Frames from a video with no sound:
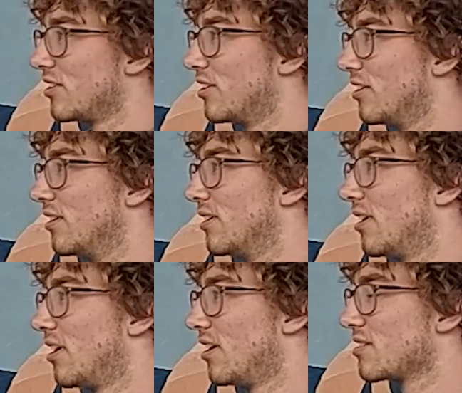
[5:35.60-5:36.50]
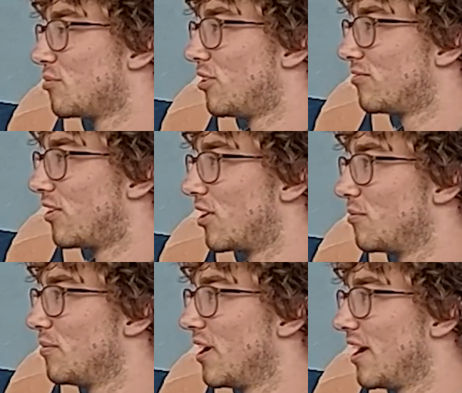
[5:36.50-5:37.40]
on a small
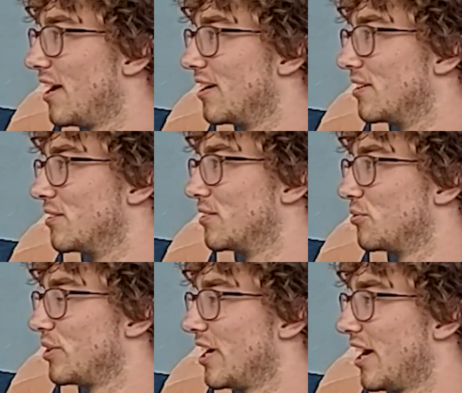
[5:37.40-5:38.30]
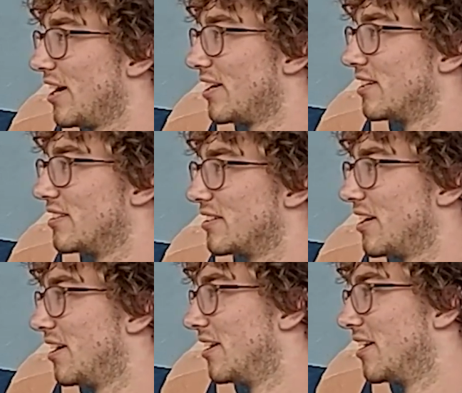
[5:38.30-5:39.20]
farm, and we had
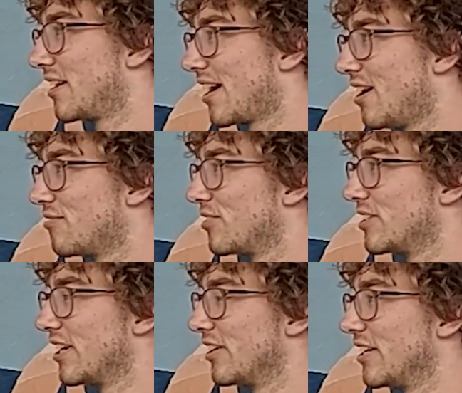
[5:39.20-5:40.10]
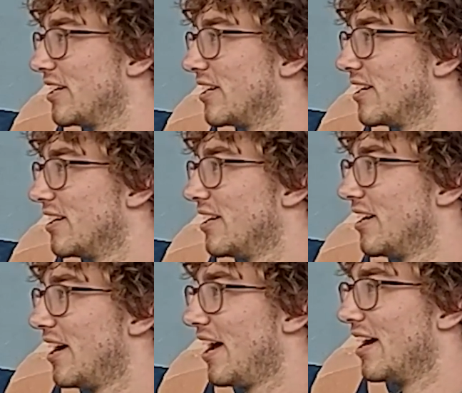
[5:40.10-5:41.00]
a cow for dairy,
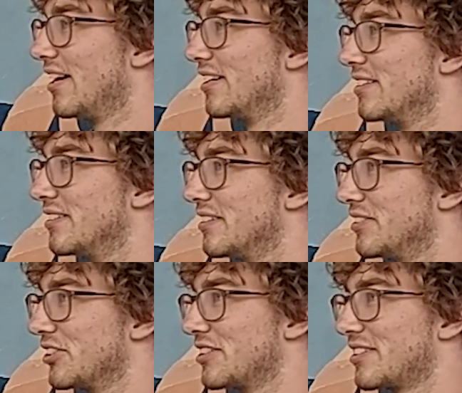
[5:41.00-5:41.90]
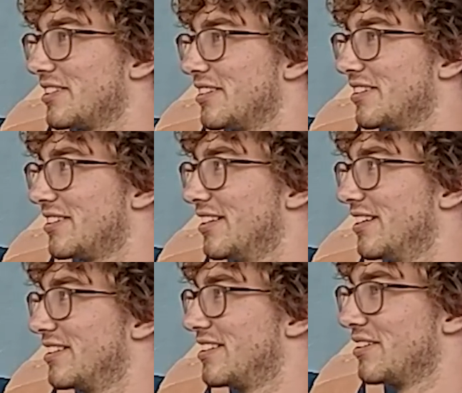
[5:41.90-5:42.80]
and just
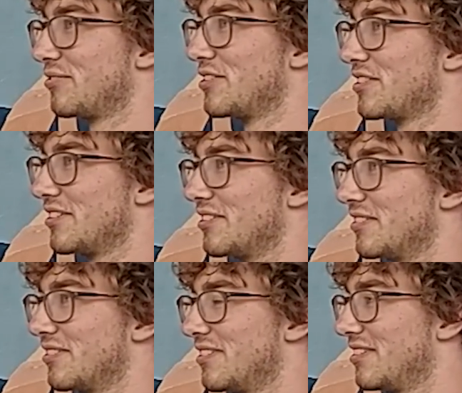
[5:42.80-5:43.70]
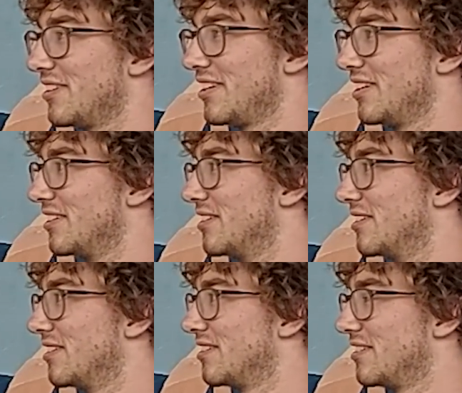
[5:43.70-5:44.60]
the difference
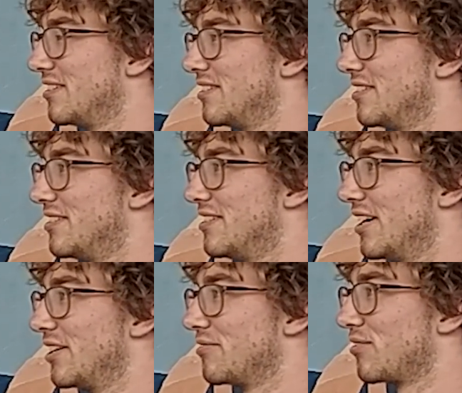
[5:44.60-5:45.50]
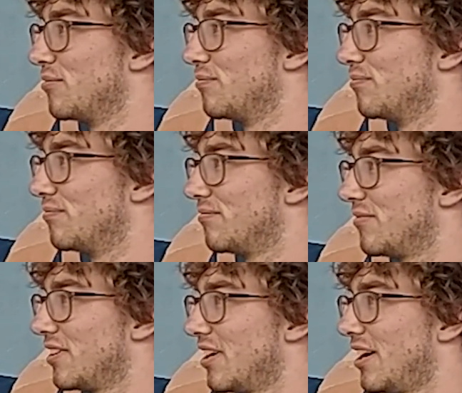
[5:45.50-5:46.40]
in dairy from
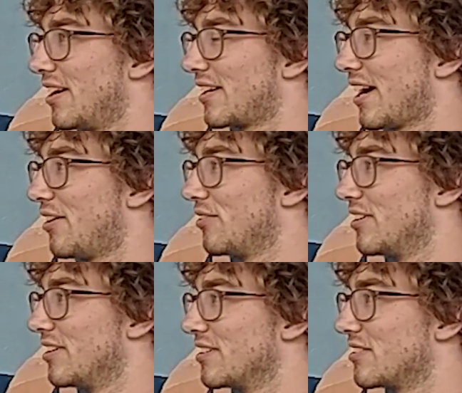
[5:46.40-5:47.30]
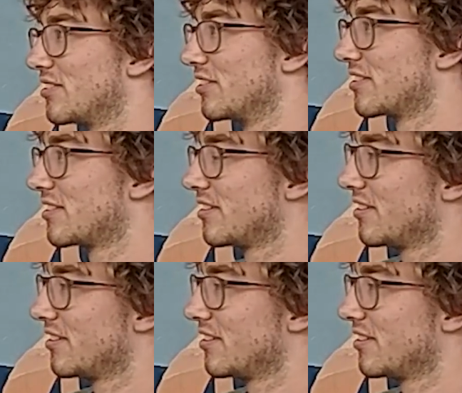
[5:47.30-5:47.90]
a cow that is just